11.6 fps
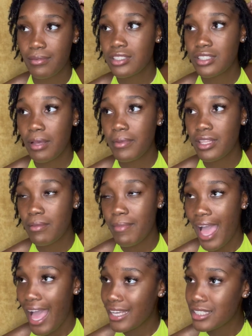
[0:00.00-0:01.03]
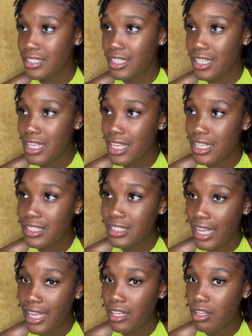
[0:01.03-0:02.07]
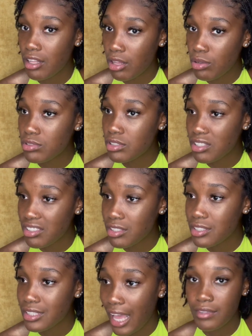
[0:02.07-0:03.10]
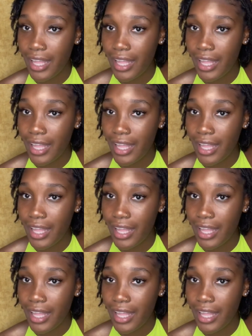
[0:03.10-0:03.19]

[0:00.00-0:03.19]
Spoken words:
Some of them actually stayed close to the scalp.